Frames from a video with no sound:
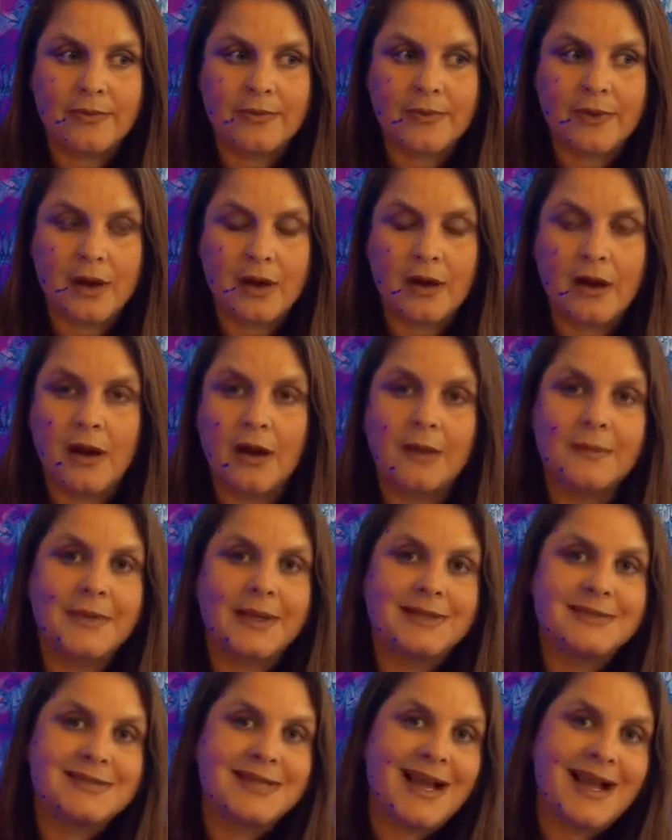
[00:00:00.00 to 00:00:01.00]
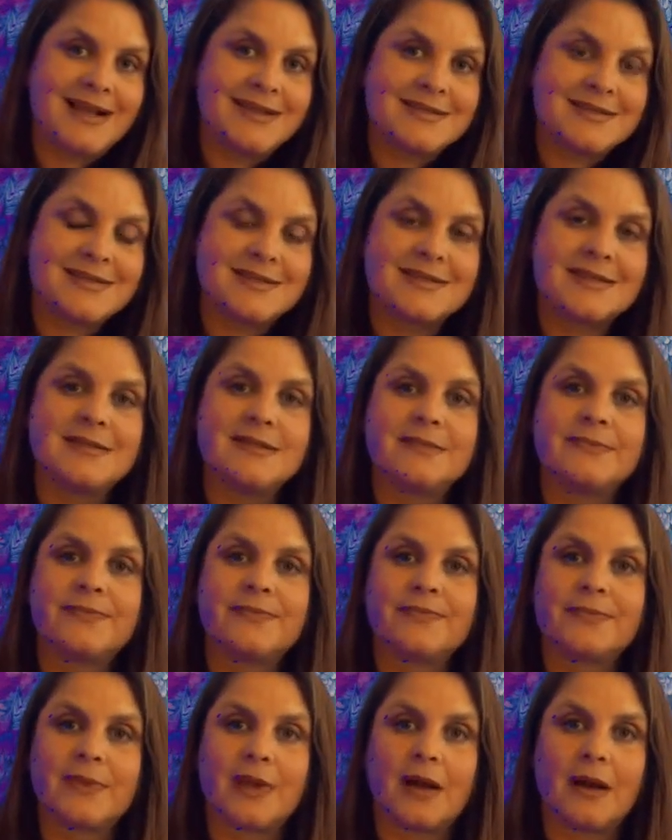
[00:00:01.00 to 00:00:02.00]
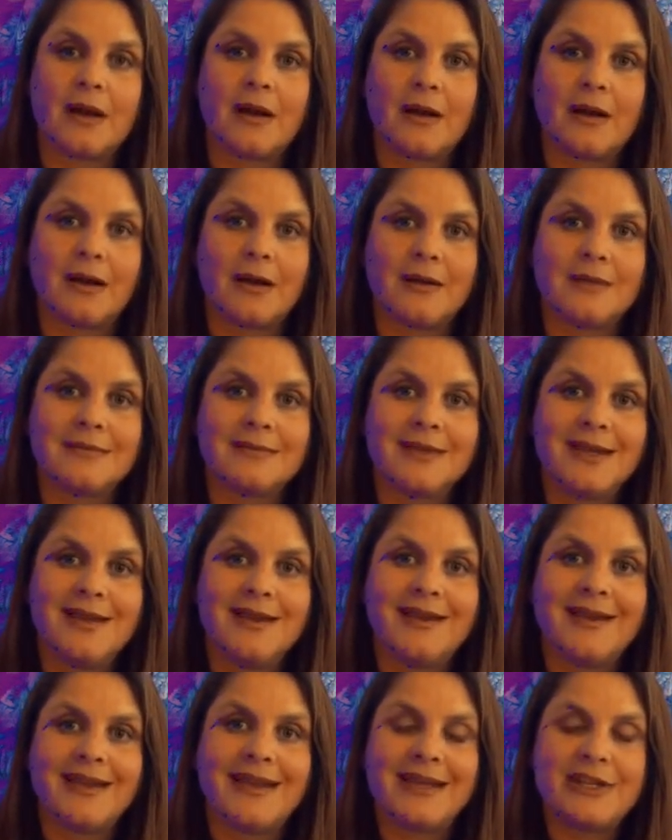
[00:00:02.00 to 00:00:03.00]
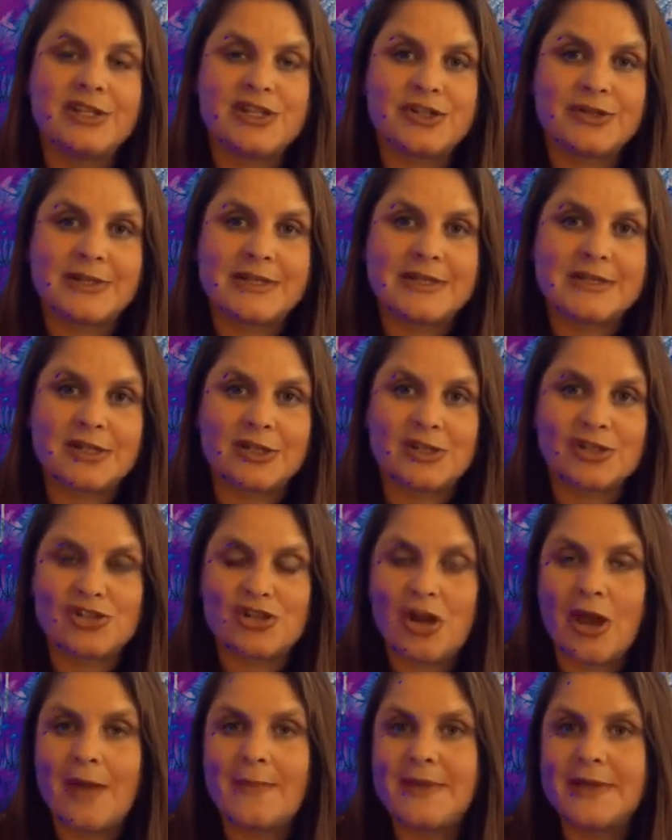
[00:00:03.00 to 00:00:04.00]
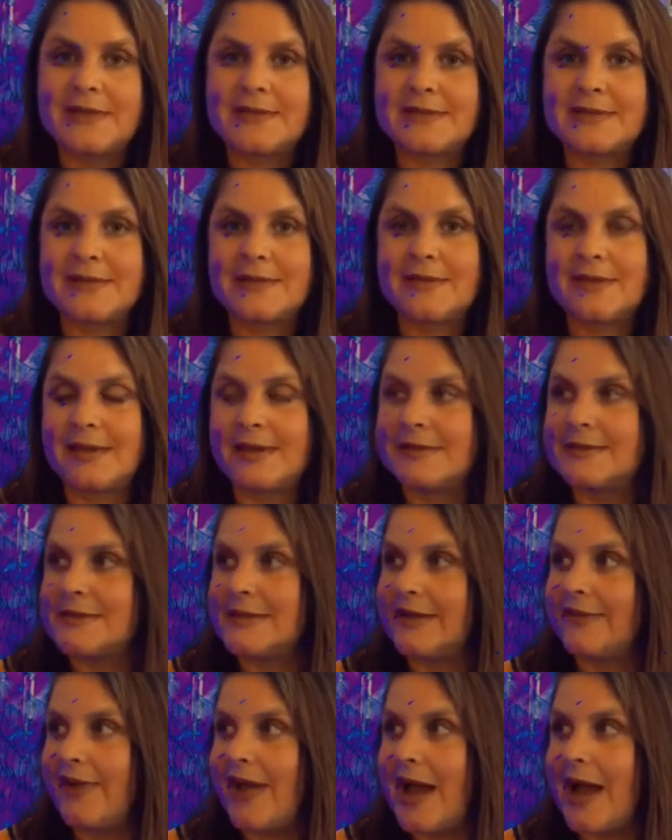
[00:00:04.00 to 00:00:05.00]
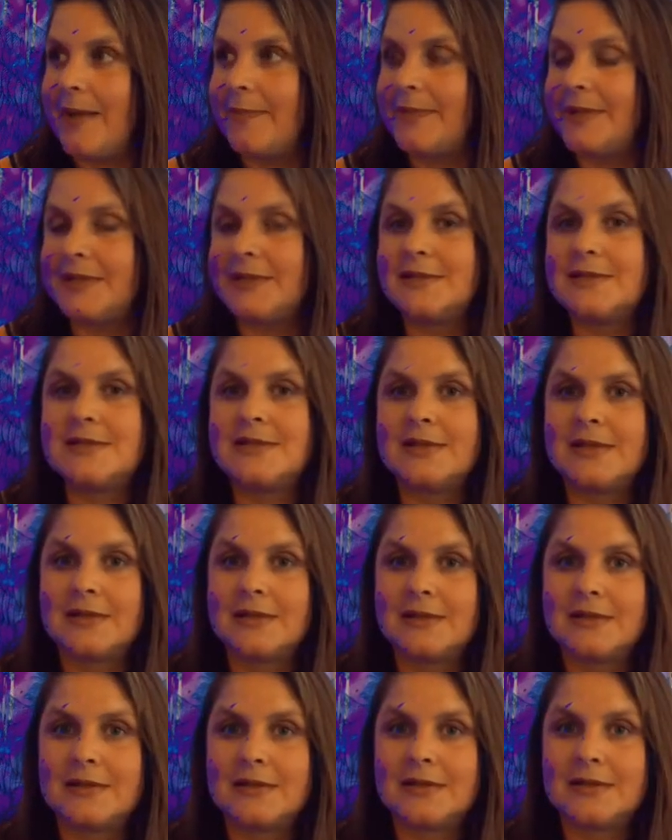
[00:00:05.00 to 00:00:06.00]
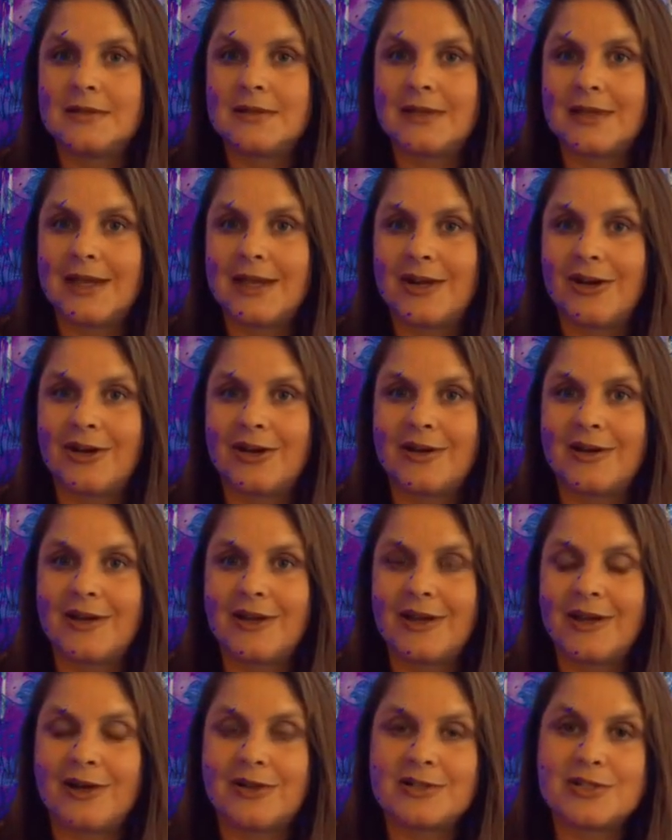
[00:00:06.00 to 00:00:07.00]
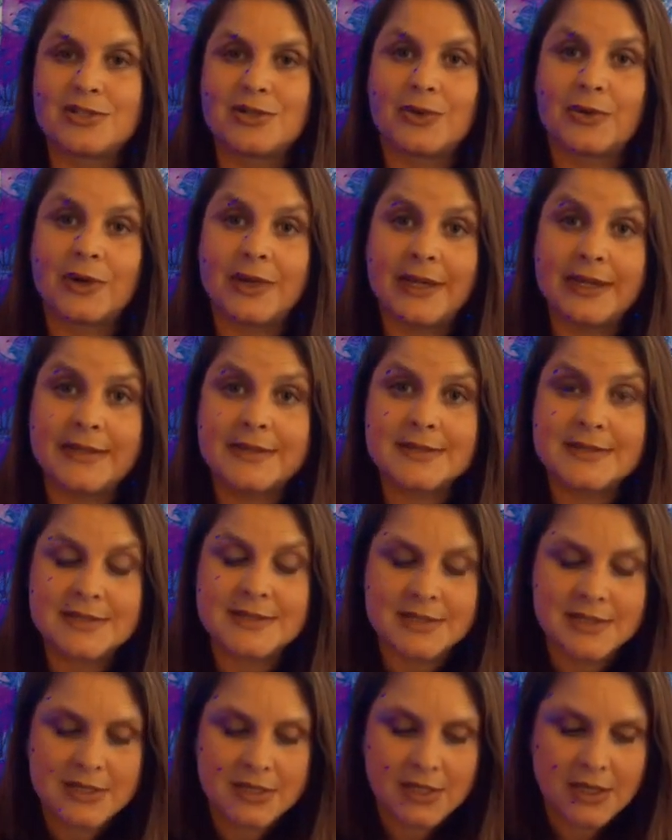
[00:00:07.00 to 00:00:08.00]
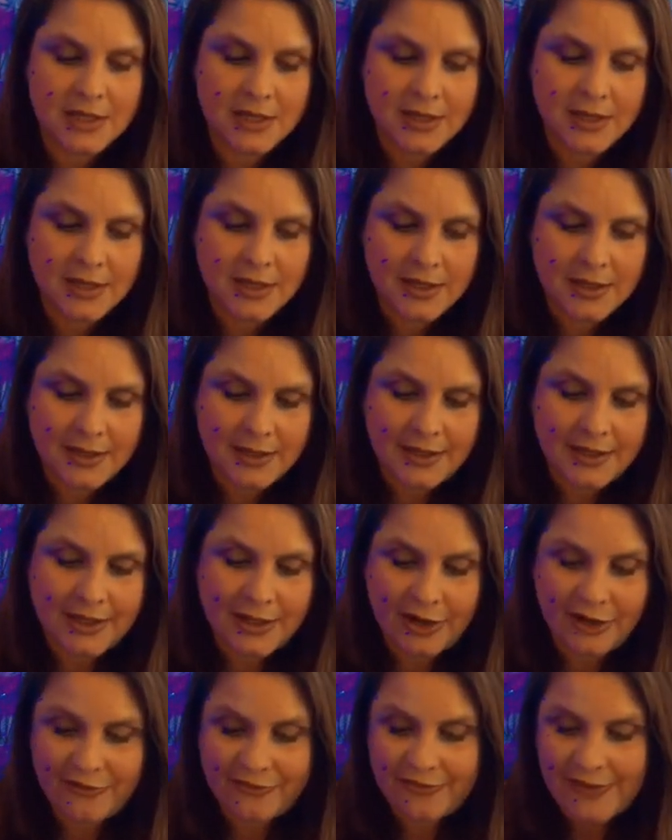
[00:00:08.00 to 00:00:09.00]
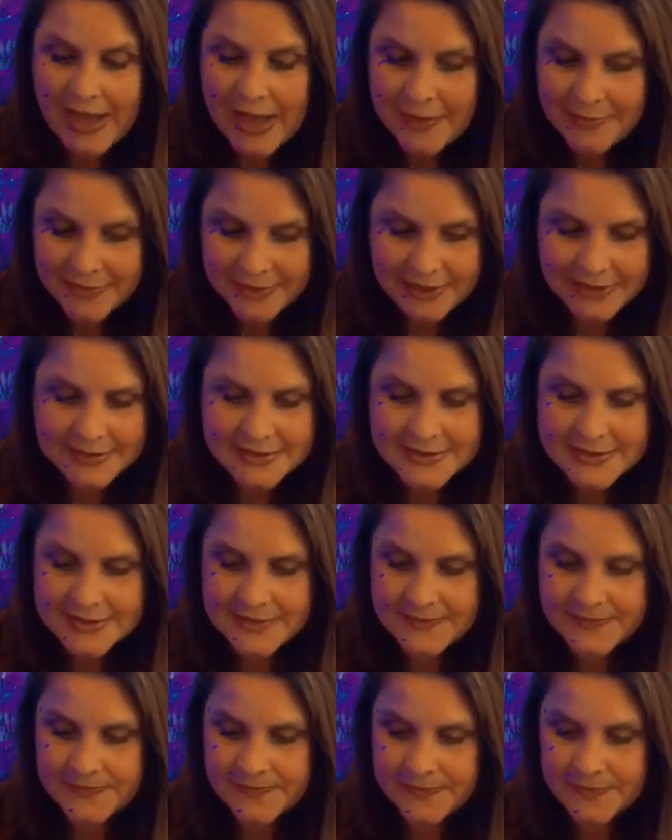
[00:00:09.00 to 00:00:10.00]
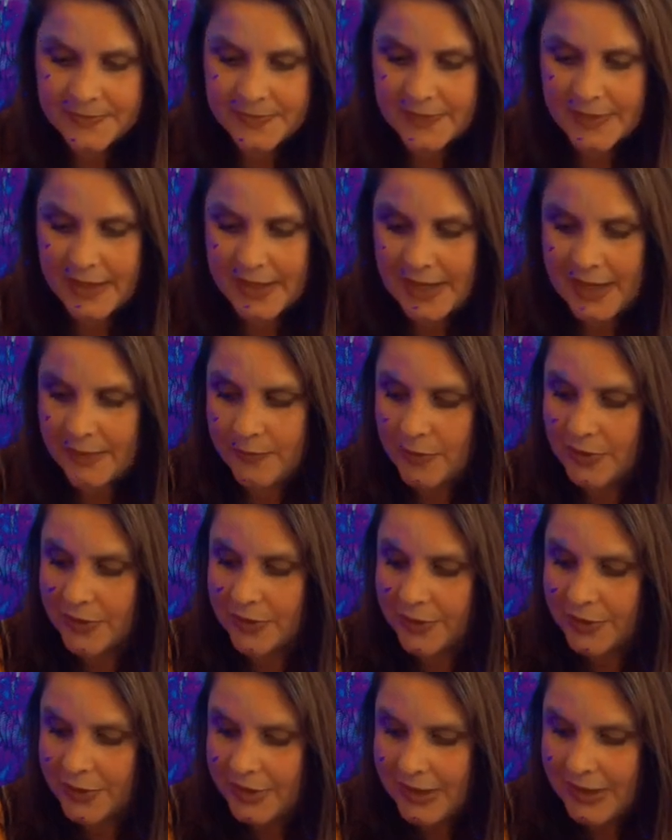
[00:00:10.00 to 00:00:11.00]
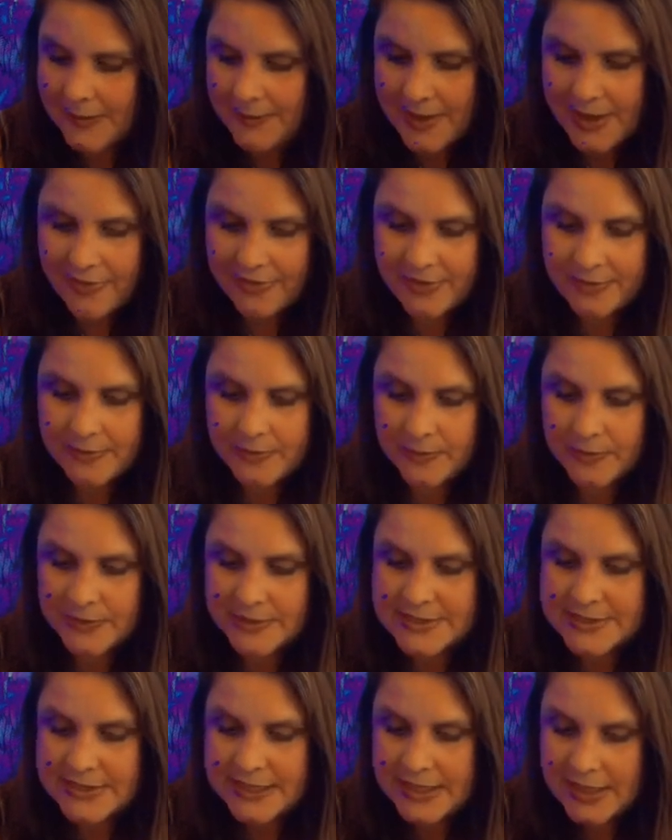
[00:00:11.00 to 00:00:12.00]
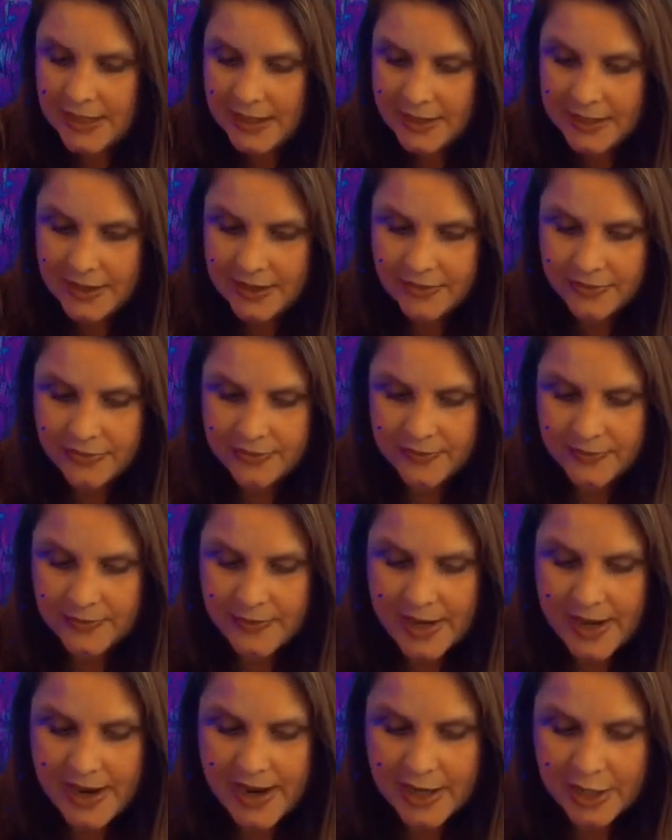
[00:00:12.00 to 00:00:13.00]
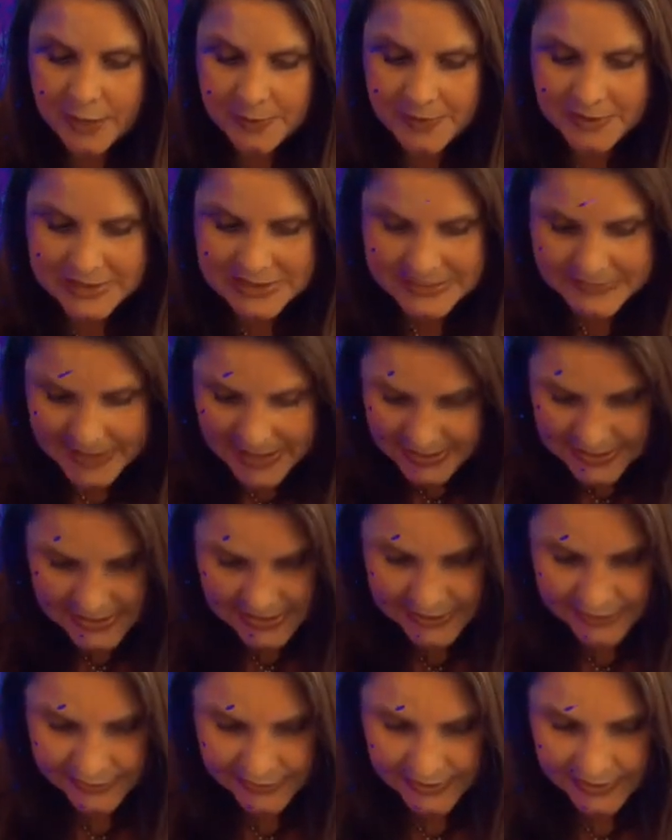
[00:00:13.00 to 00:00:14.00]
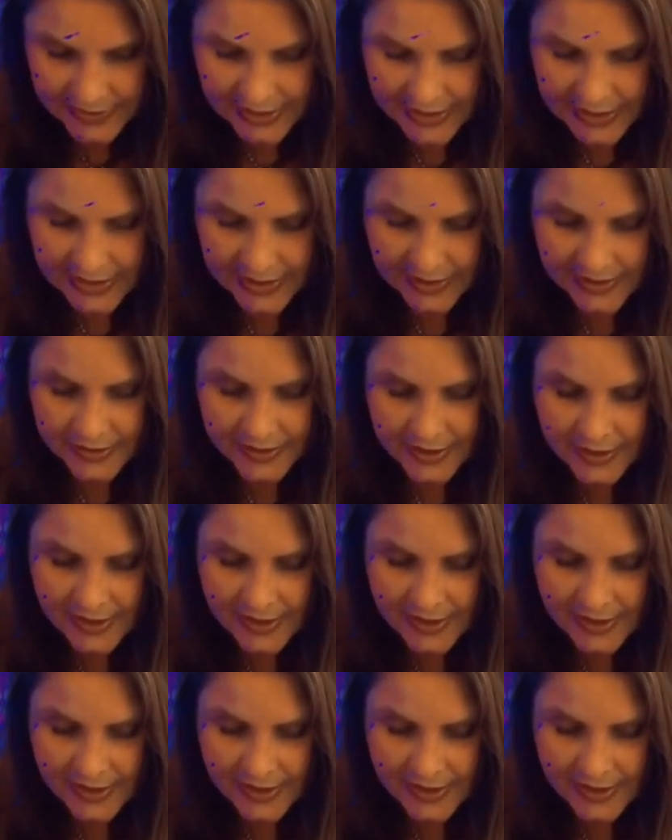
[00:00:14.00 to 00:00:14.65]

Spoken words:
our karmic debts, our injuries, our traumas, the things that have happened in our stories, in our families. And we're learning about them and we're seeing it through a higher perspective. And